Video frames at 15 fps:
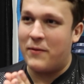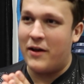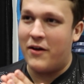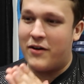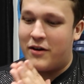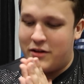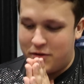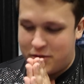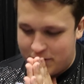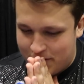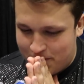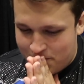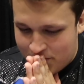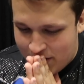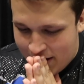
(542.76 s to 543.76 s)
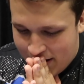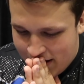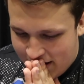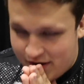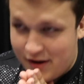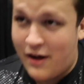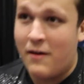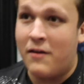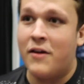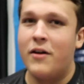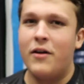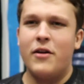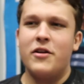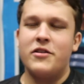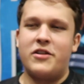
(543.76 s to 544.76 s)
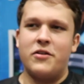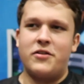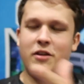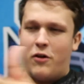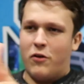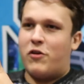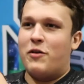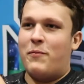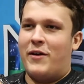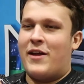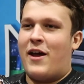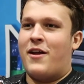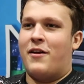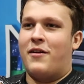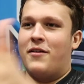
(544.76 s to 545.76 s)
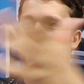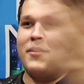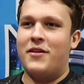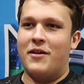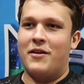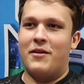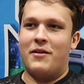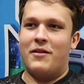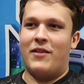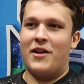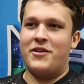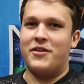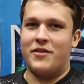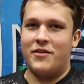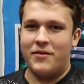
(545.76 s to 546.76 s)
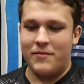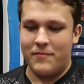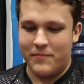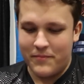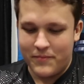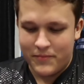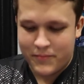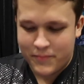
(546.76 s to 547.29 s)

me out on YouTube. And just a hook into my dad. Legend.